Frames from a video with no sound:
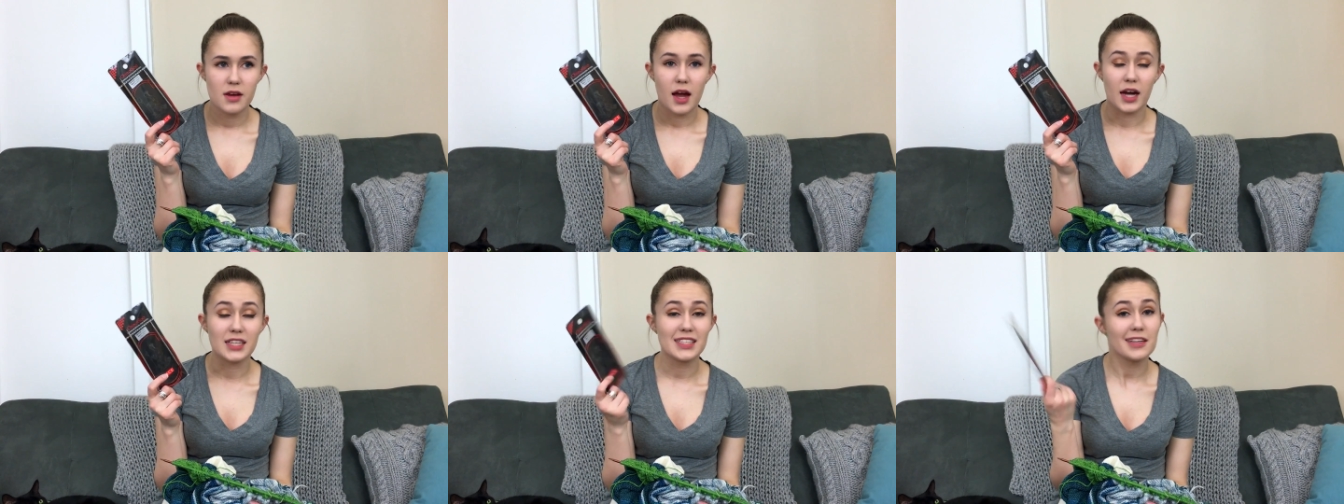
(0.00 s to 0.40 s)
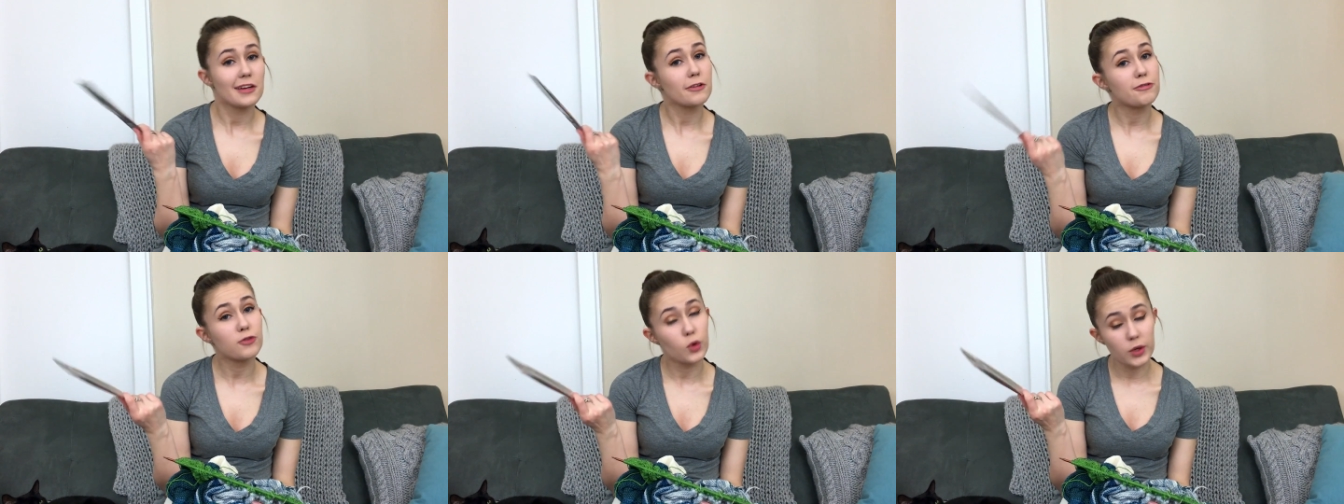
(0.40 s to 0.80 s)
I had to get
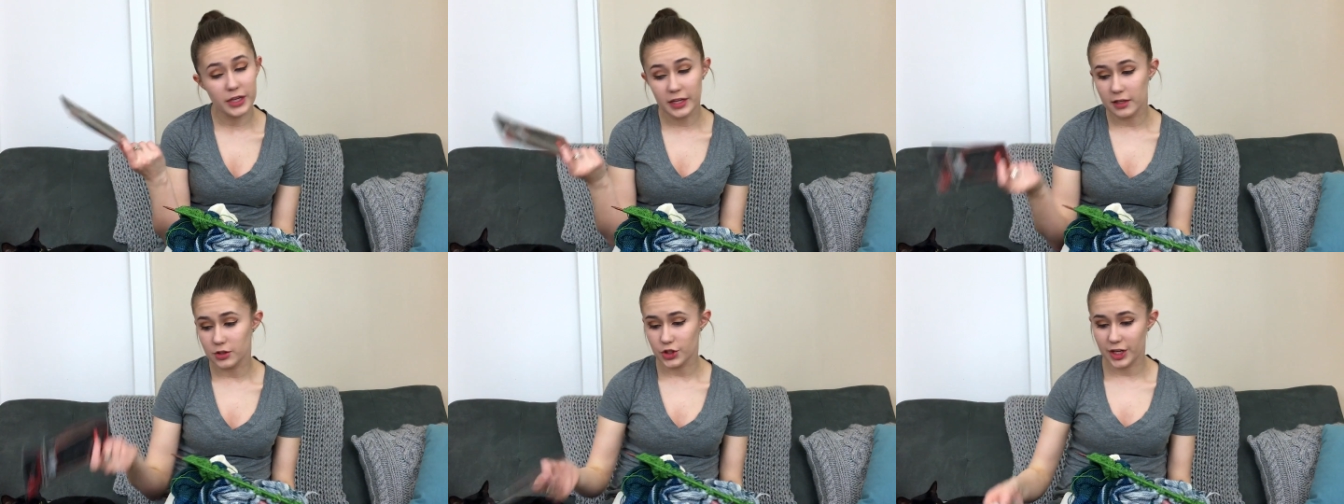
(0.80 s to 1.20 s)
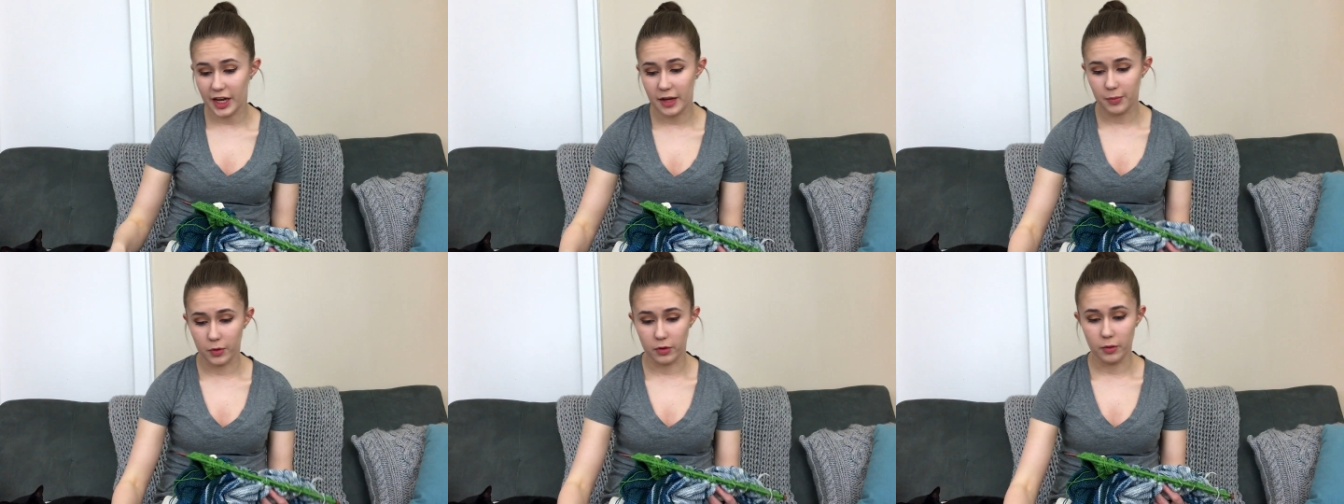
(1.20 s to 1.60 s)
a 40-inch
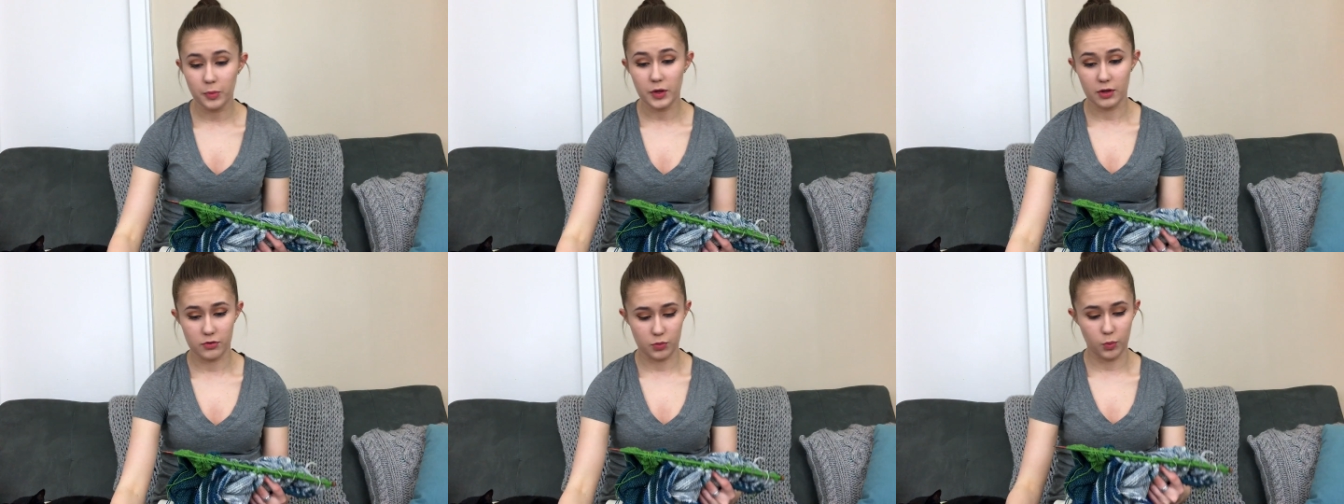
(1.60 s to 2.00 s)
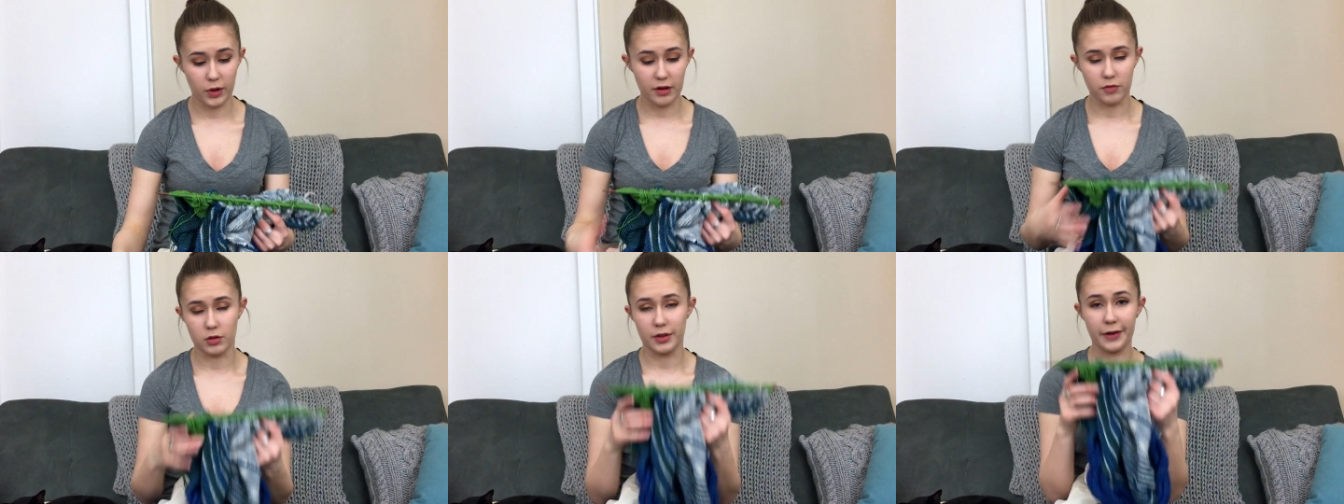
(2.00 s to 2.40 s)
cable because
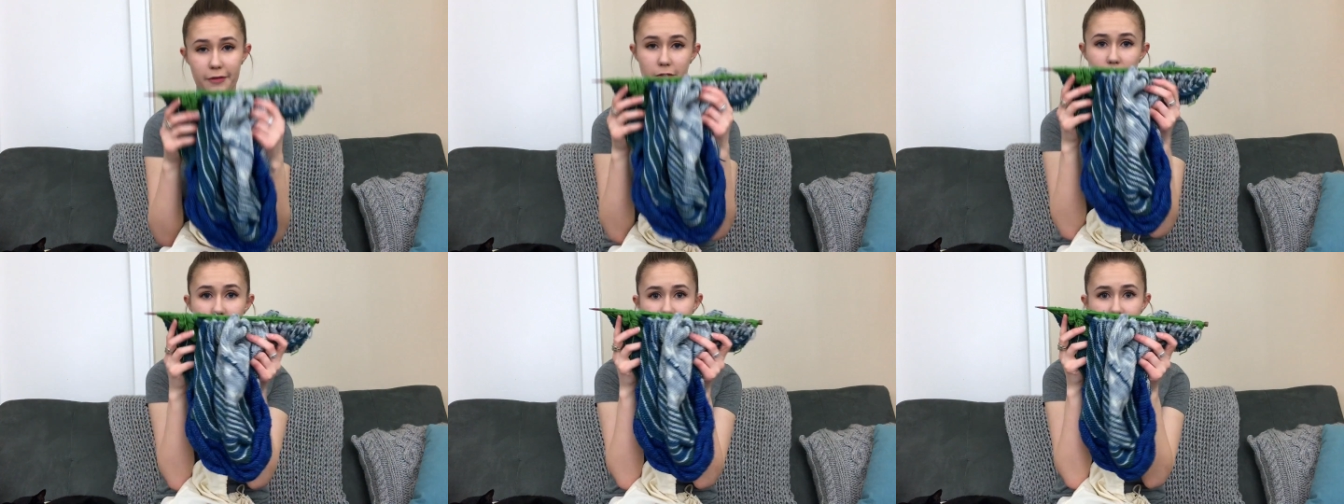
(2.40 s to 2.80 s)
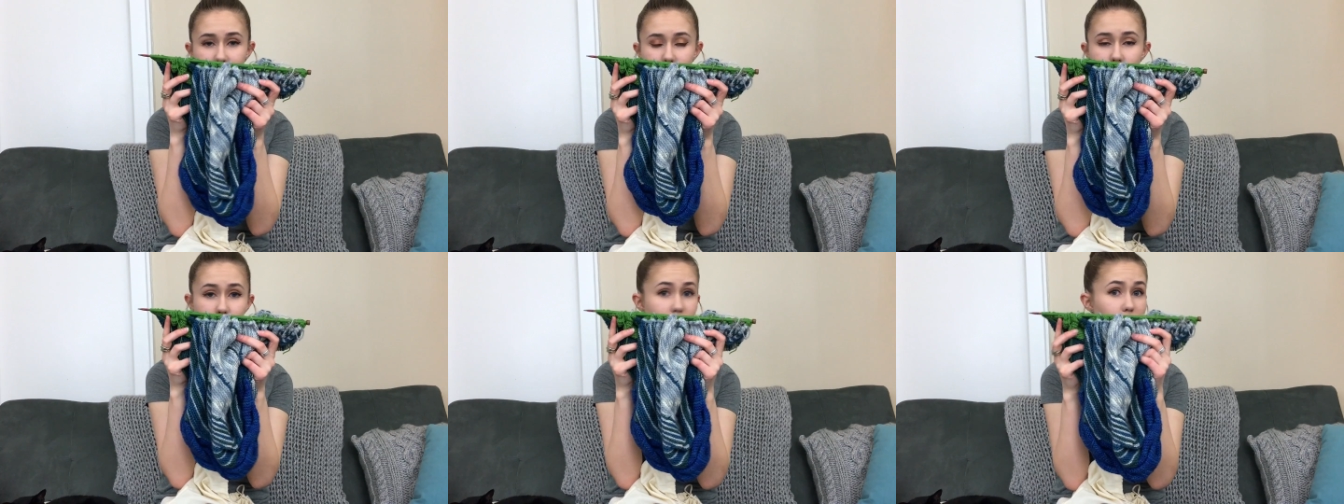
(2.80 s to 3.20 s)
whatever length this
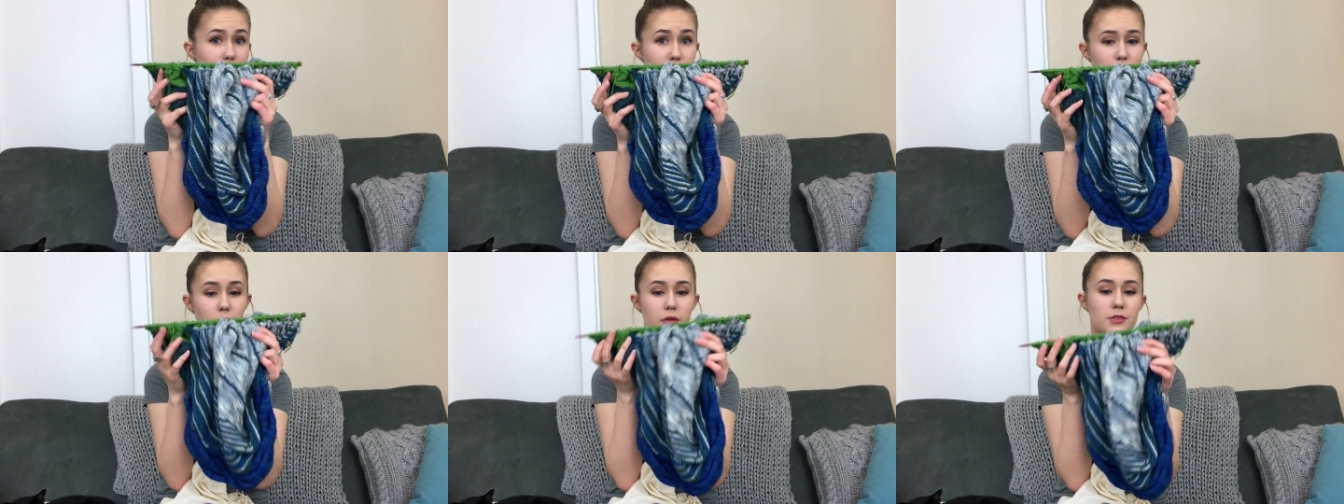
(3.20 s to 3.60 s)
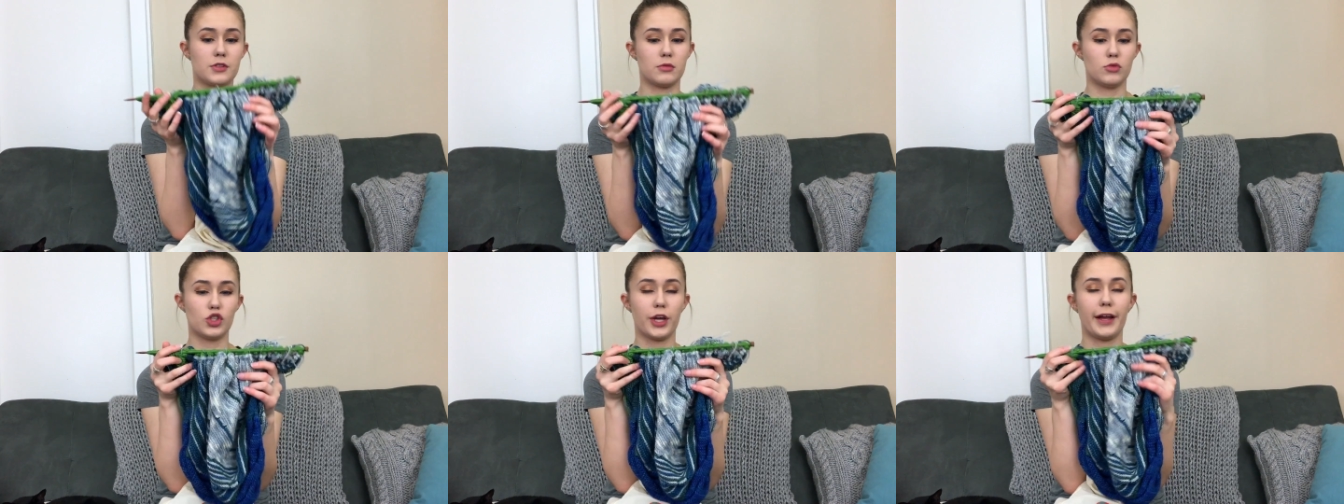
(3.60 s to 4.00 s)
is, a foot and
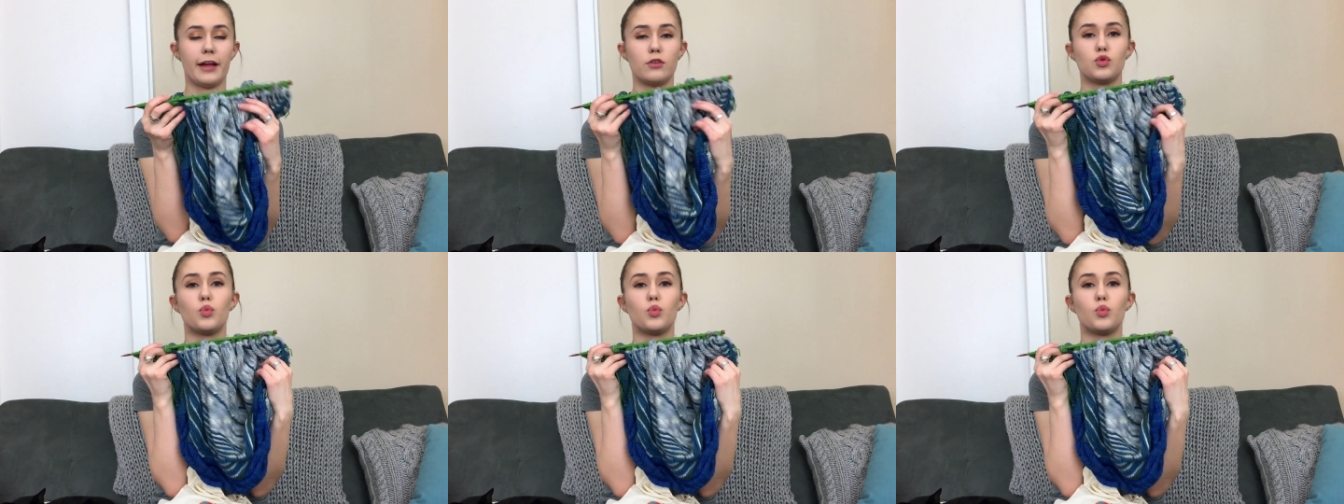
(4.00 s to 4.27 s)
some change,